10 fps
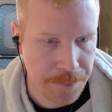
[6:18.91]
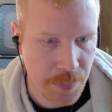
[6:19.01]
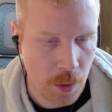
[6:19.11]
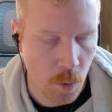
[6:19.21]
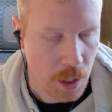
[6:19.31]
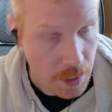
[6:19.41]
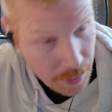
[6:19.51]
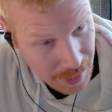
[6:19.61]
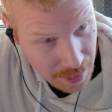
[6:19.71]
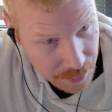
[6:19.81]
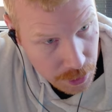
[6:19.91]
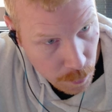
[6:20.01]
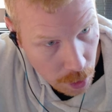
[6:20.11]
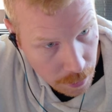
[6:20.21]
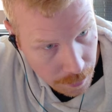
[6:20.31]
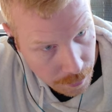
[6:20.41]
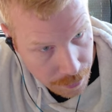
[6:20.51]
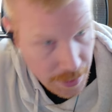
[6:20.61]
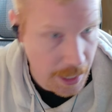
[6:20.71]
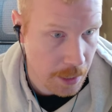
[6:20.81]
One kind of smart
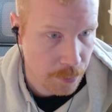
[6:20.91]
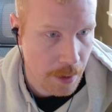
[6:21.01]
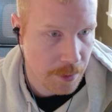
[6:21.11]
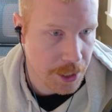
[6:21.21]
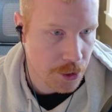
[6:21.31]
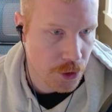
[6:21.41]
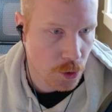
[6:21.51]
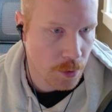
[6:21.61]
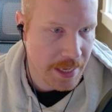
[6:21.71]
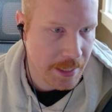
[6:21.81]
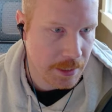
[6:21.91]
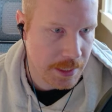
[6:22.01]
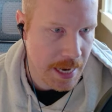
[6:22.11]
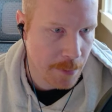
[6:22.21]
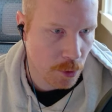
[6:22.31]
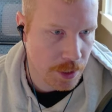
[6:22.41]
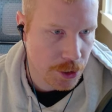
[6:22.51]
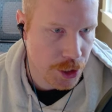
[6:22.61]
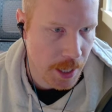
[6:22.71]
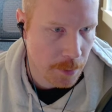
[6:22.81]
thing probably to do is enable this
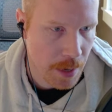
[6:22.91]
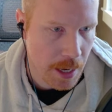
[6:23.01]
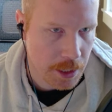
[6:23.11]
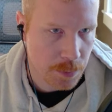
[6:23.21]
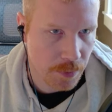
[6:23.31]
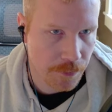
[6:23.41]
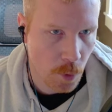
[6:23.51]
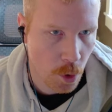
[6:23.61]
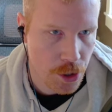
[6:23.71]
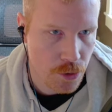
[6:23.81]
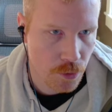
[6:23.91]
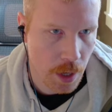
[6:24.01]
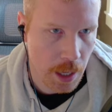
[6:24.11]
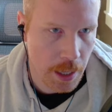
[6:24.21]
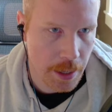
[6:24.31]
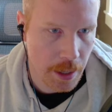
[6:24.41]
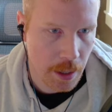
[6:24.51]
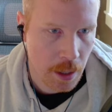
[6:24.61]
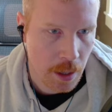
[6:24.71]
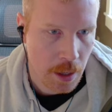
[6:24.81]
checkbox before you run
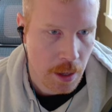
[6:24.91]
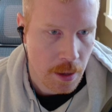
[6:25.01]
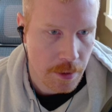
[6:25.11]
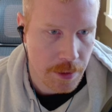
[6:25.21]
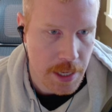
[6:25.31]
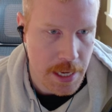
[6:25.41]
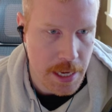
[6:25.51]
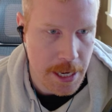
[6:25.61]
the